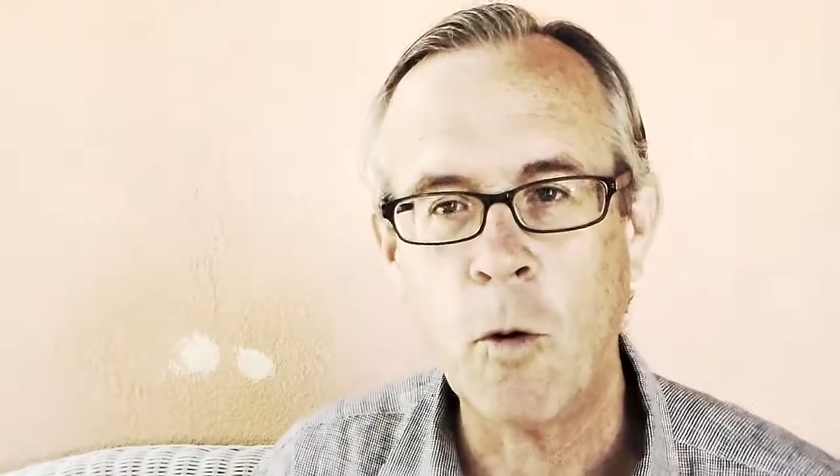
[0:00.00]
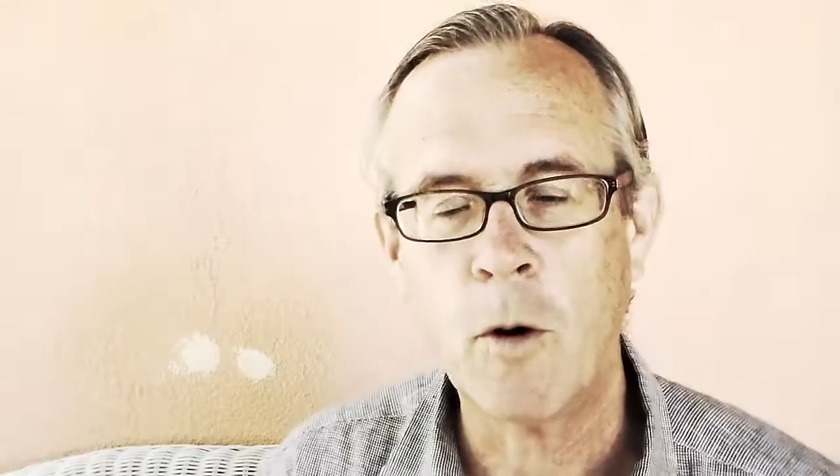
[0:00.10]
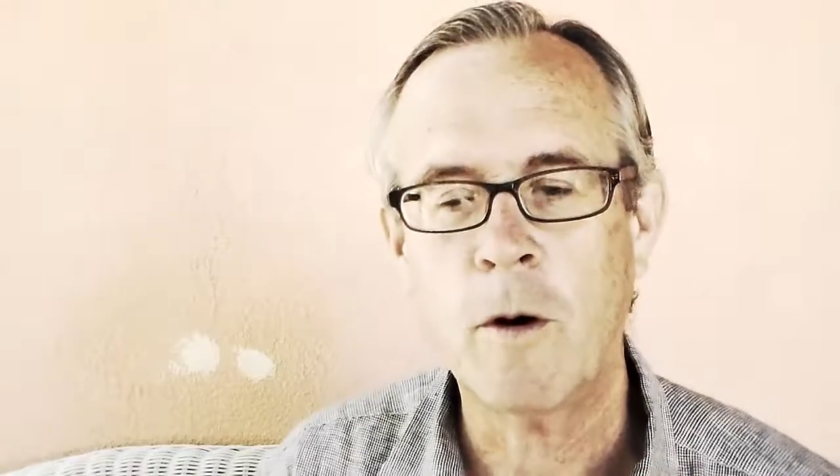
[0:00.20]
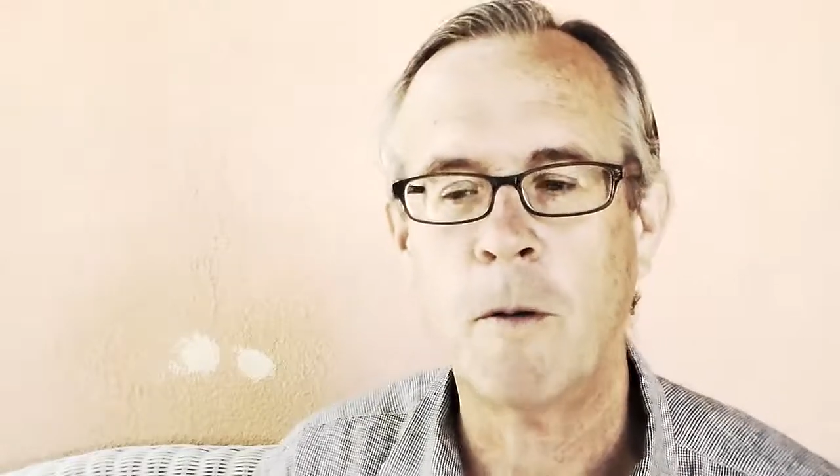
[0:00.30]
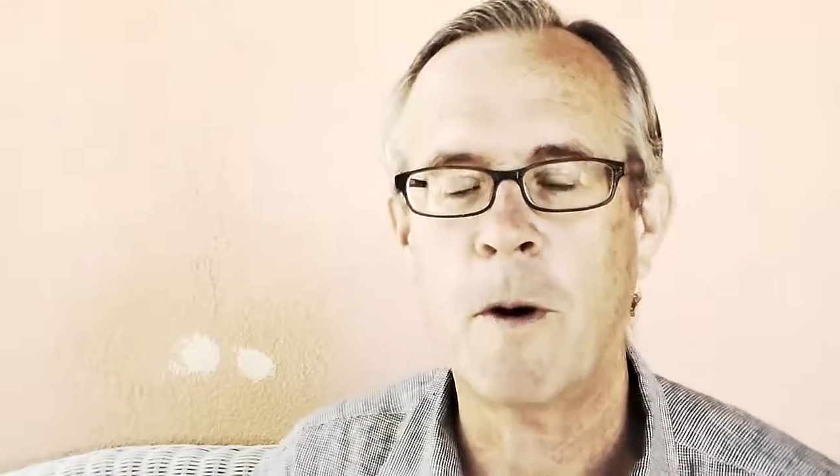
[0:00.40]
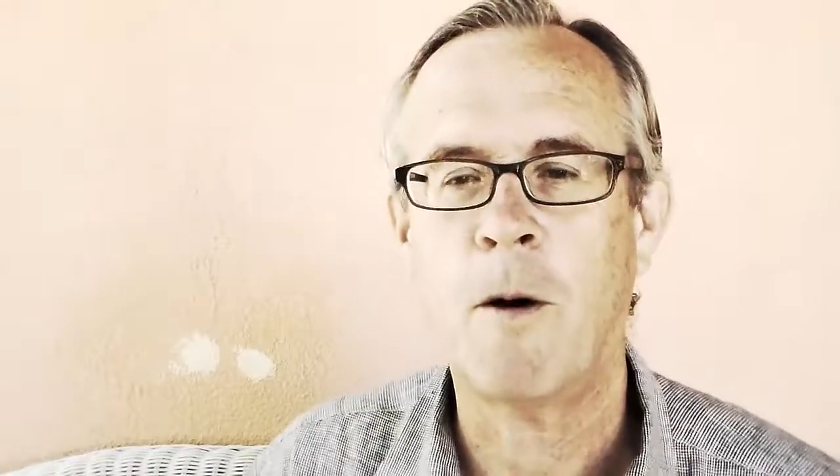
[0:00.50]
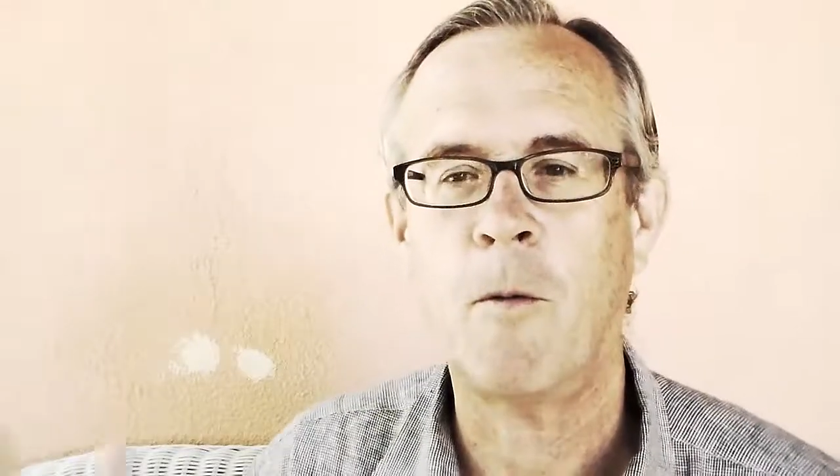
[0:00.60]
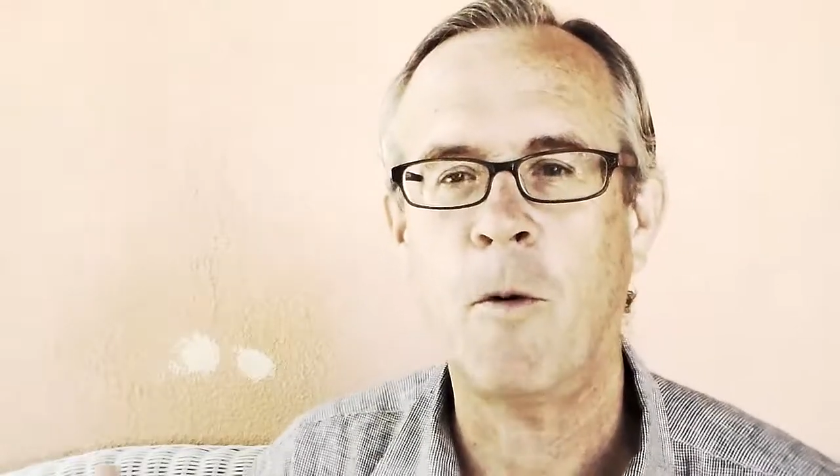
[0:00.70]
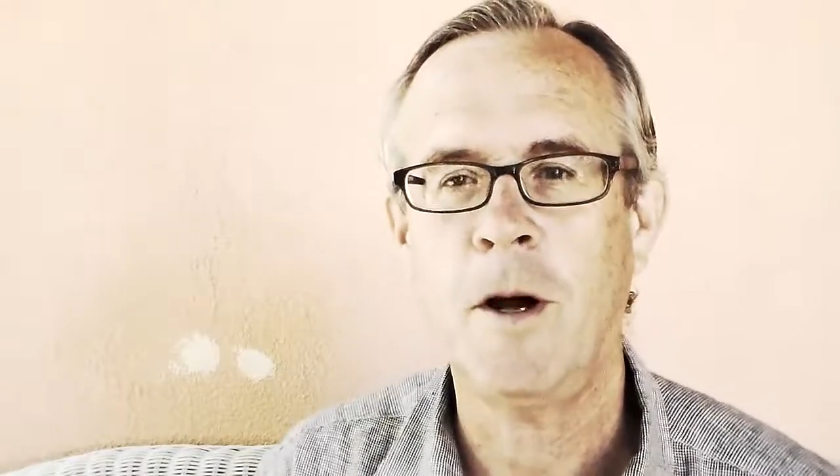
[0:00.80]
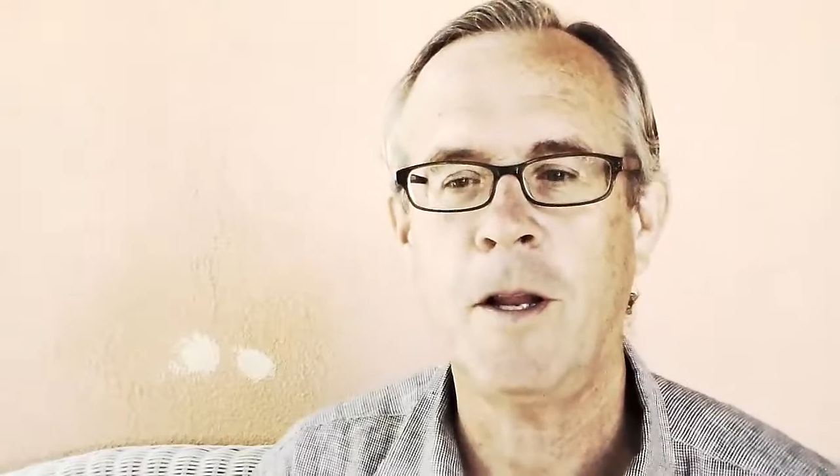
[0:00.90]
warned
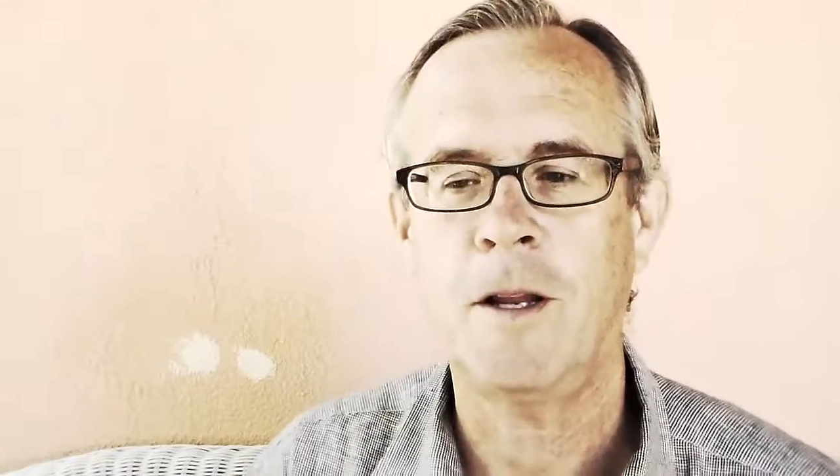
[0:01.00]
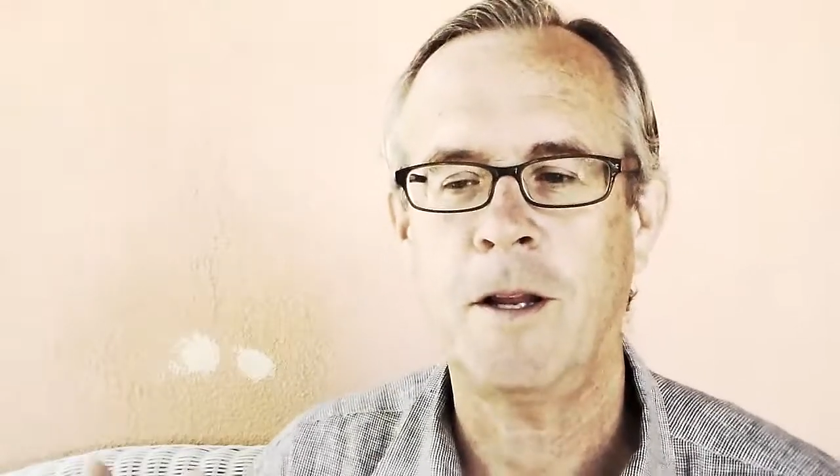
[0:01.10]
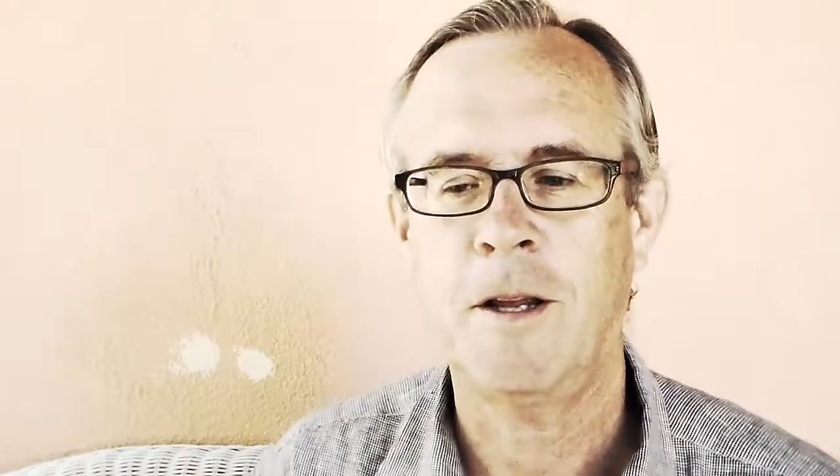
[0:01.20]
about what